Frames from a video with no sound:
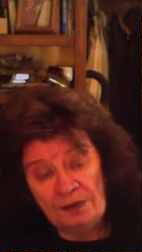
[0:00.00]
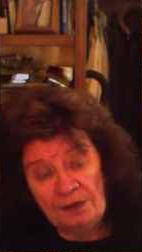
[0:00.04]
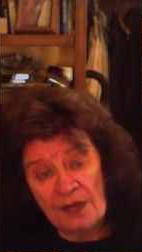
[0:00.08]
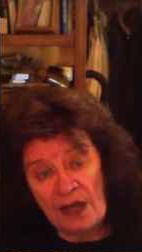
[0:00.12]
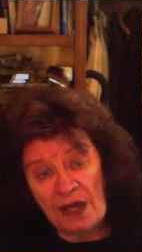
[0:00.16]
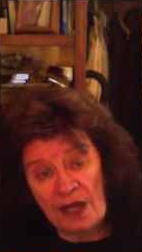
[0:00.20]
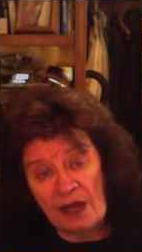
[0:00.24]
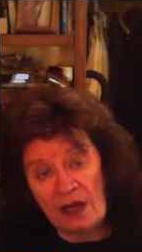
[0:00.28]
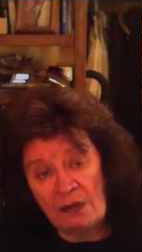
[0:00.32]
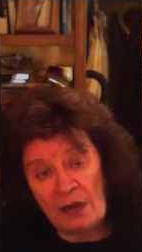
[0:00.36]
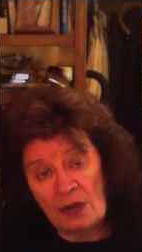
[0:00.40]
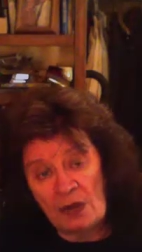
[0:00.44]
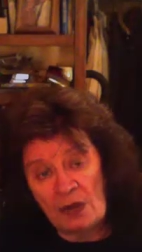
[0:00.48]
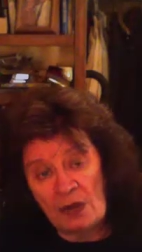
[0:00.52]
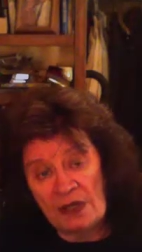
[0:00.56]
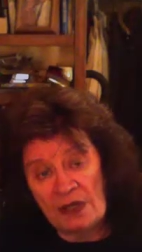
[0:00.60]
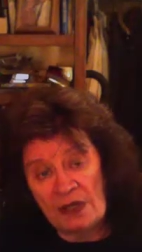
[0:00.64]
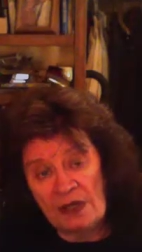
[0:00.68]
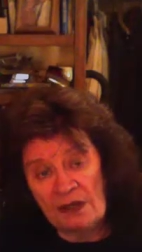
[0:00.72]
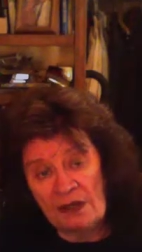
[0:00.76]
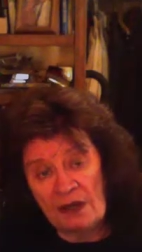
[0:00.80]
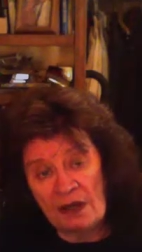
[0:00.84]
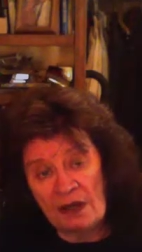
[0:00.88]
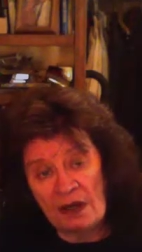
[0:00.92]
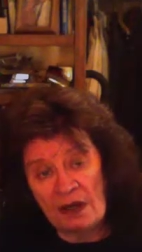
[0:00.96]
mostly
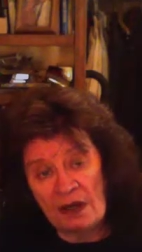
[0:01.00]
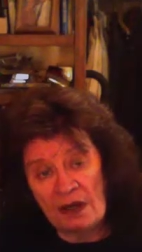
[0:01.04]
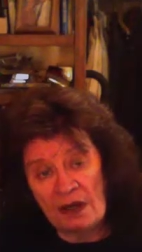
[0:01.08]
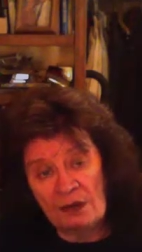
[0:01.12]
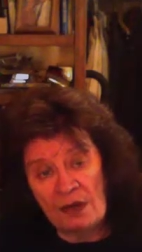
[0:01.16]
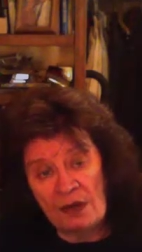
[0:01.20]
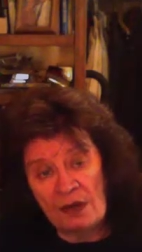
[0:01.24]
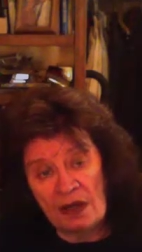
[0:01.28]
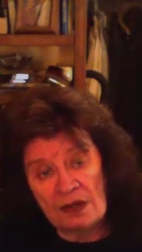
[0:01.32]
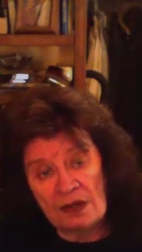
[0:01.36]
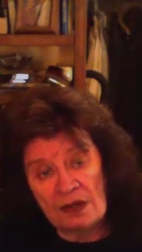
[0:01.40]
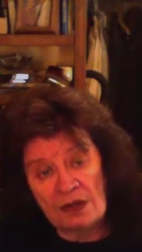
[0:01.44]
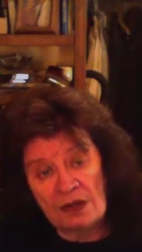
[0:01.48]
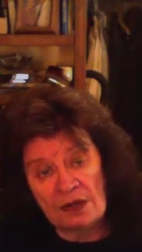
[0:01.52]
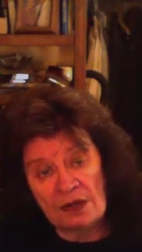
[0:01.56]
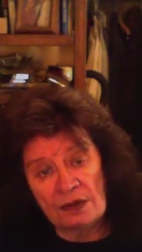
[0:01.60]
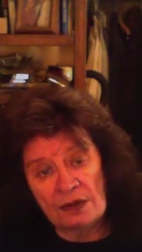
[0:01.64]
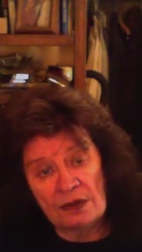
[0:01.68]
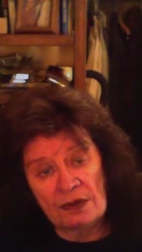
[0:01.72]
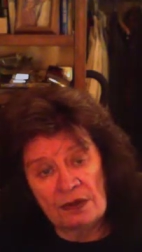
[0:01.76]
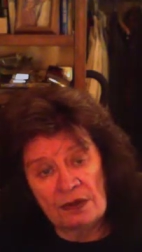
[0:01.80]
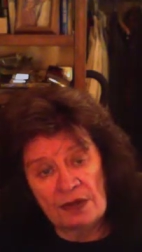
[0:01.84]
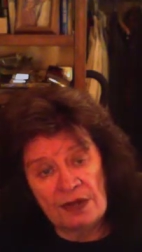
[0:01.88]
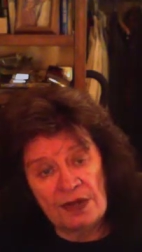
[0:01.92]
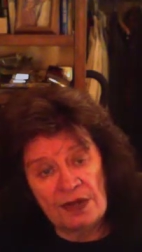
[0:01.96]
in the hard rock
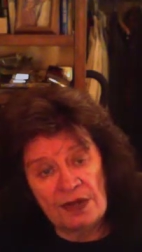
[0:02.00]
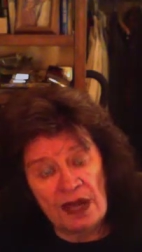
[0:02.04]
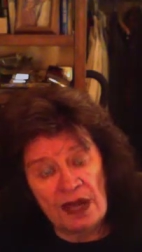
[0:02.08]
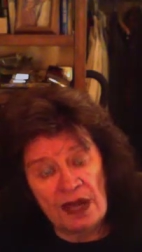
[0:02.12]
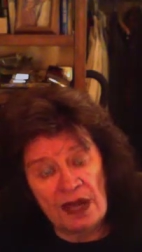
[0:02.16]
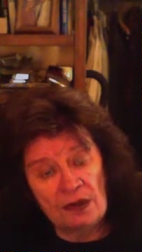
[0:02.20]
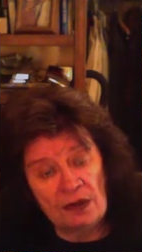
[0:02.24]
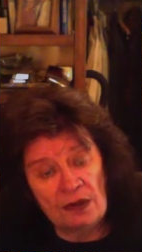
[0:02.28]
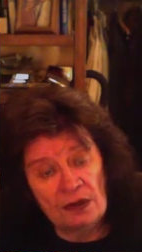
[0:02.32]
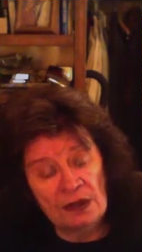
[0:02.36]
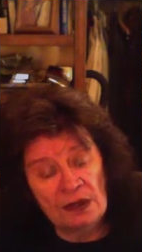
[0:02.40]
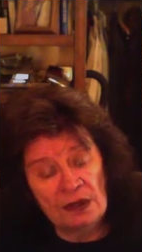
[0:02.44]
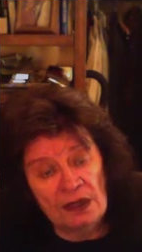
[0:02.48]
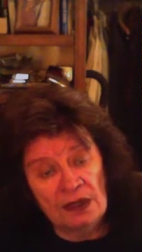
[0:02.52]
circles now.